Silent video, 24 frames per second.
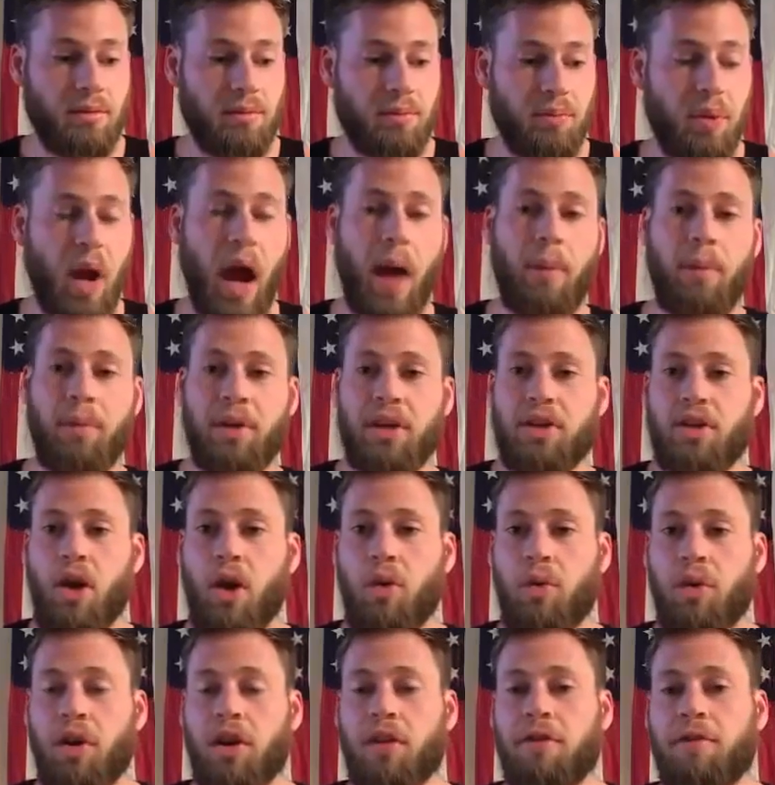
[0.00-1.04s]
probably
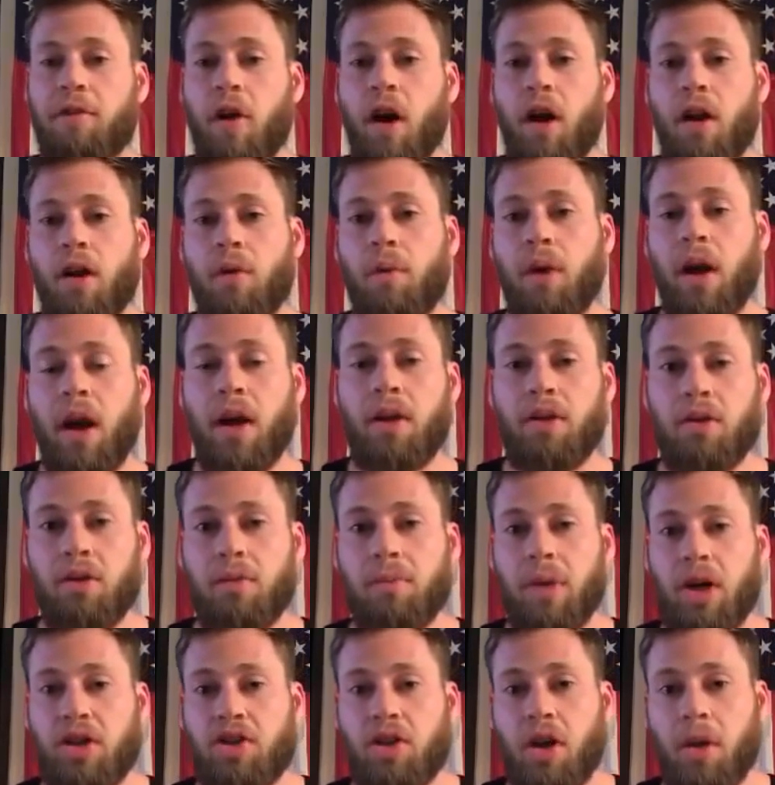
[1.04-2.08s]
don't really follow what I do
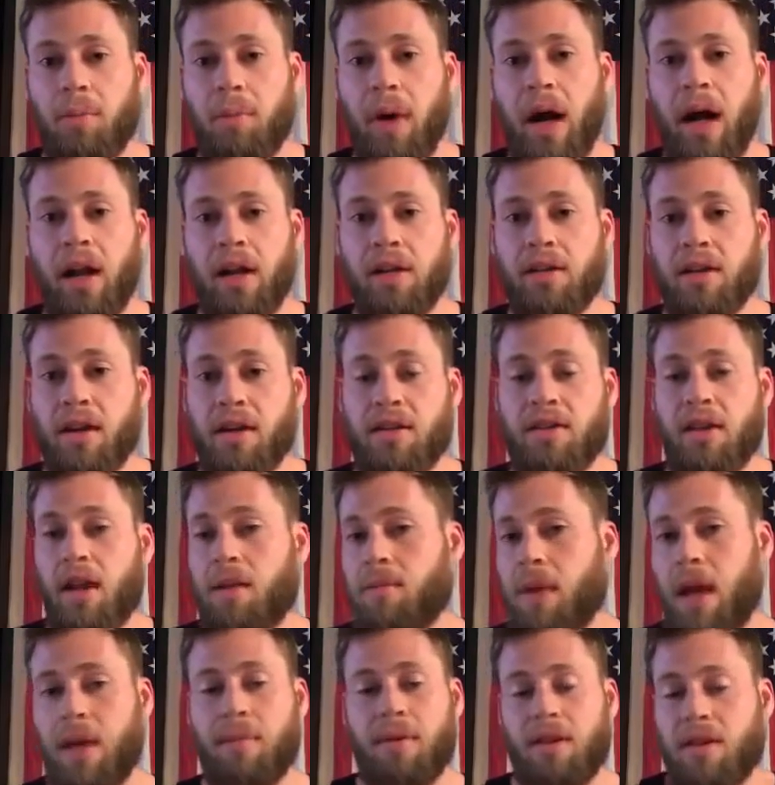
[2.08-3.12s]
much on politics, and
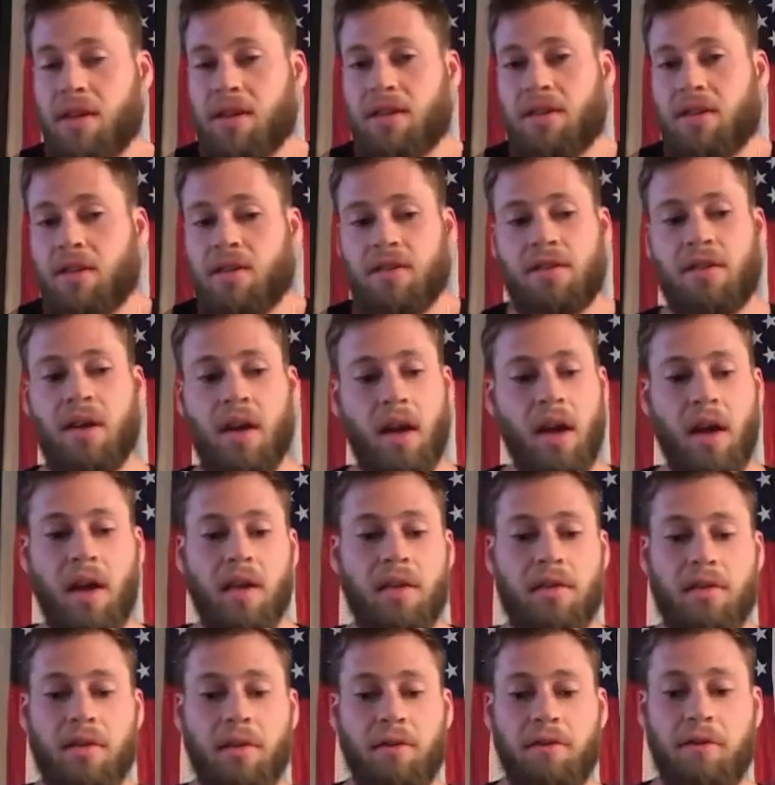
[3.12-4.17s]
maybe this is
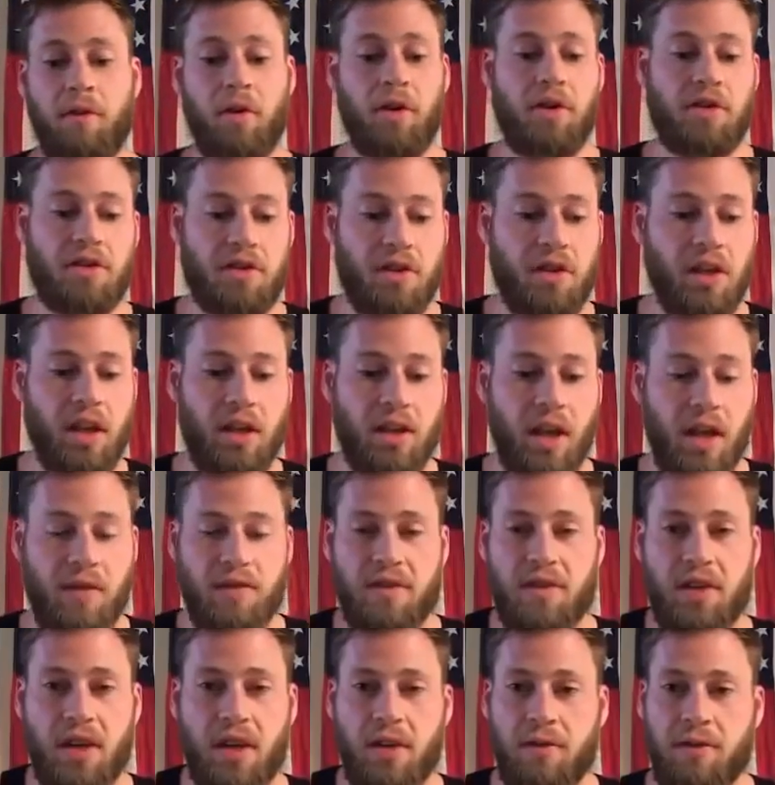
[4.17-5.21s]
the first thing they've
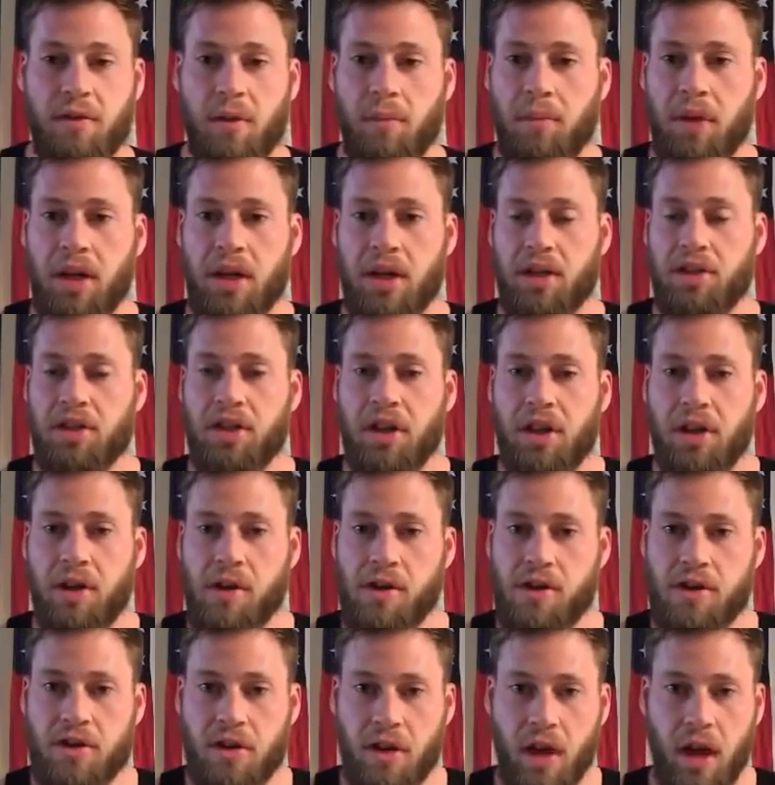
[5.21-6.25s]
seen from me in
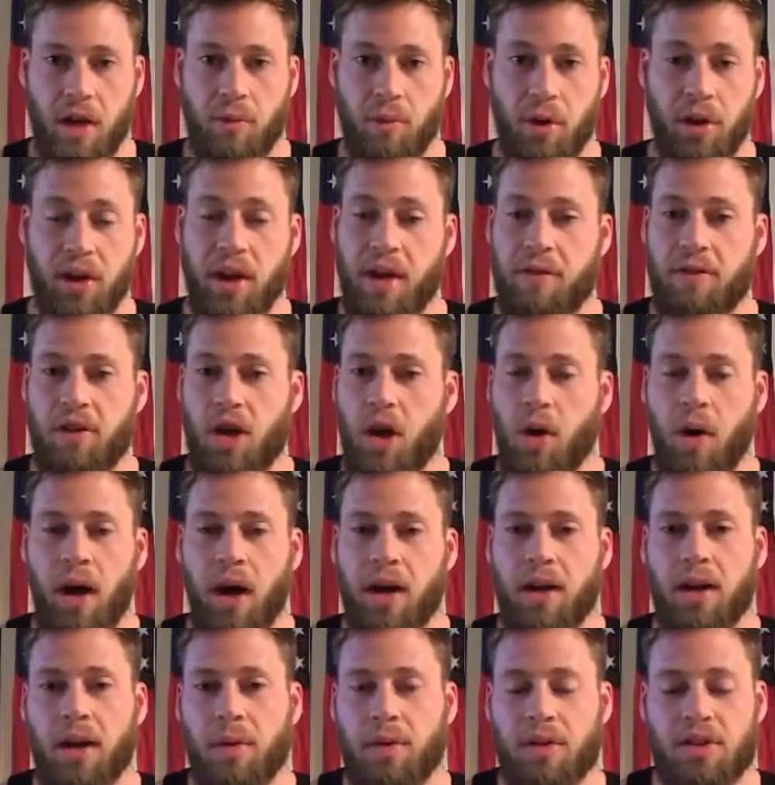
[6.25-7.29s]
years and really have no
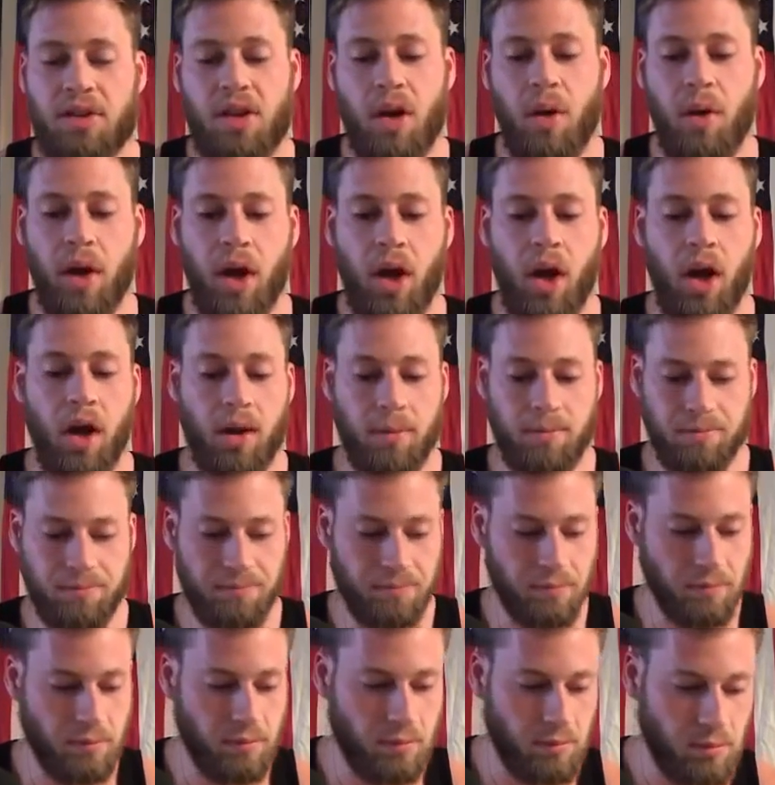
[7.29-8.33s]
idea what's going on.
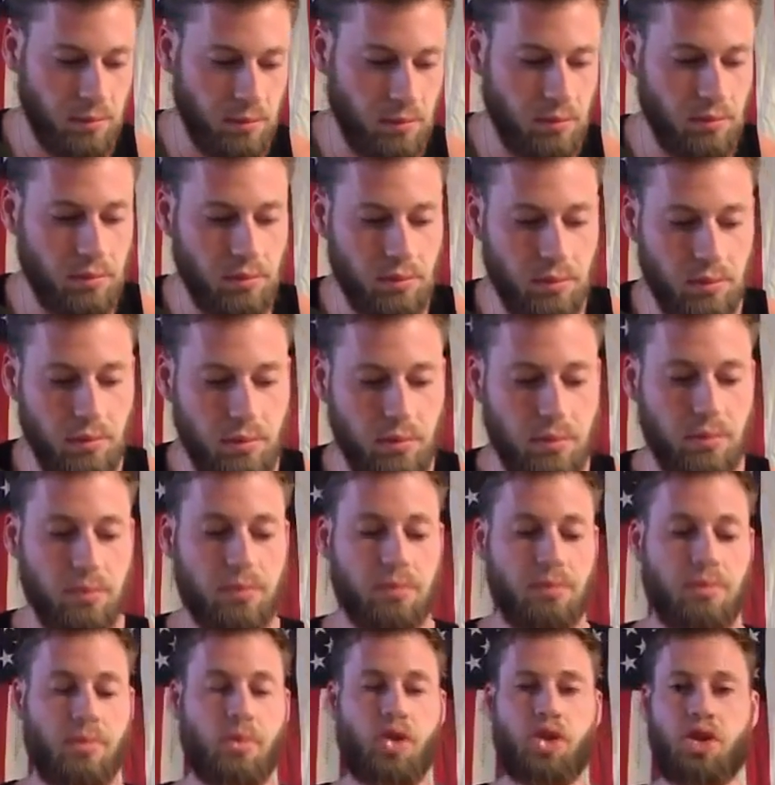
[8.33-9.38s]

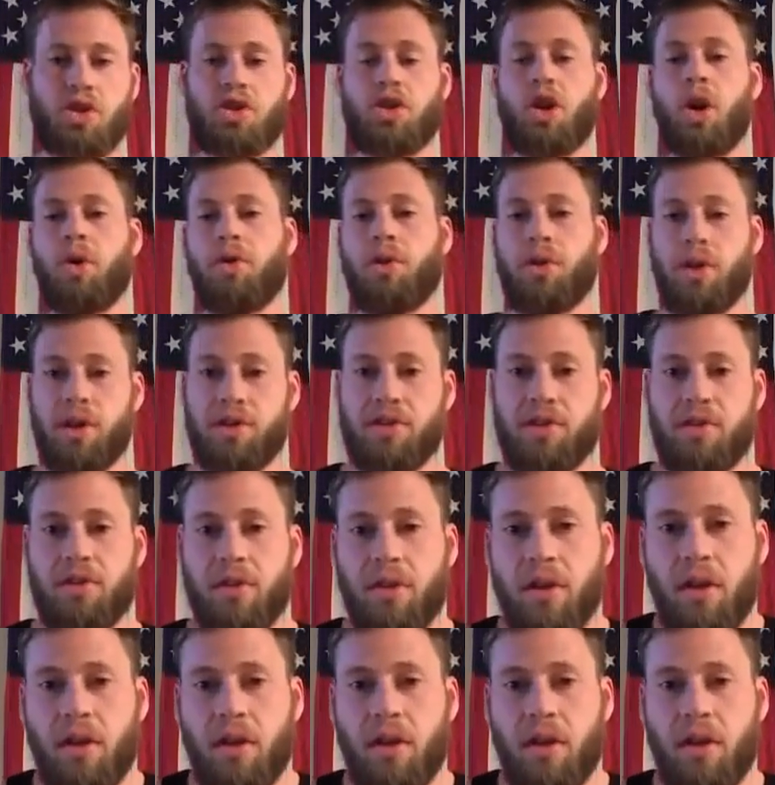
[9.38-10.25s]
Just know this.